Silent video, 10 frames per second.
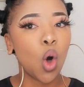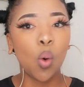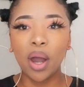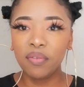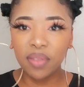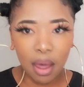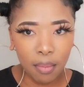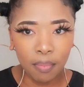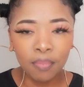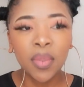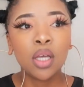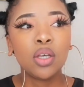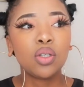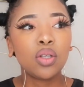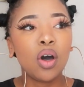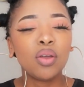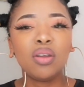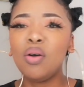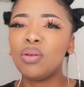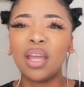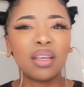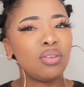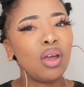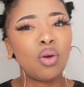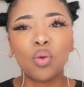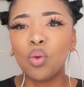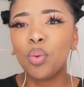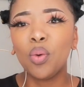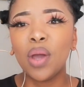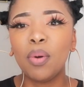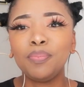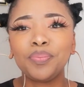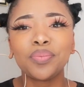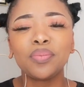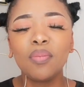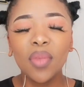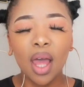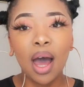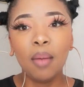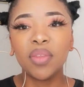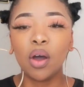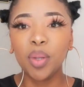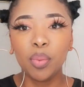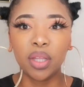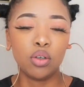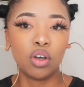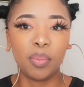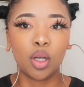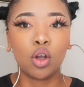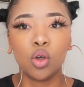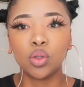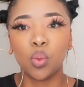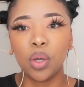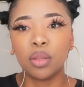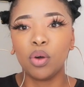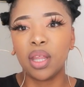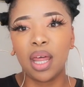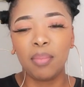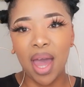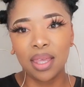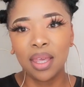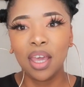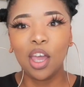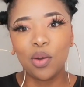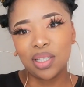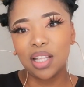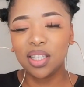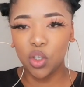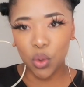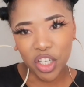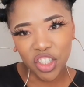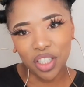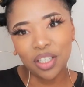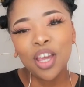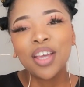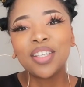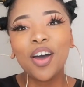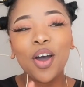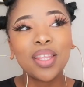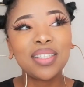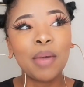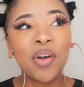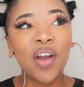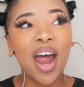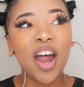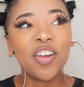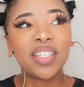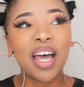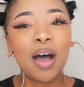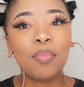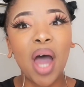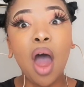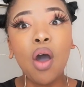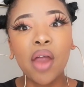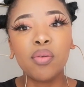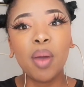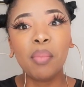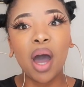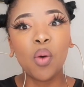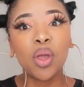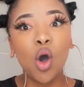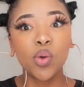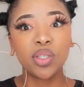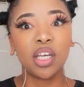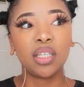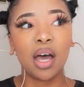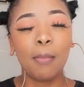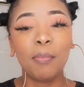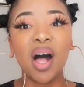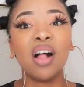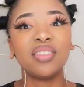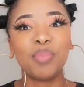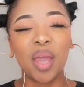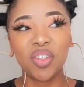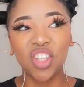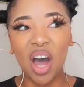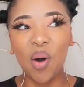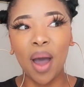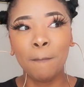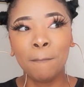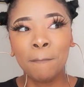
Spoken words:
call one of them. So like in the group, there are people that you're going to be close with more than Abang. It was that situation. So this time around, I remember we hosted Pearl's baby shower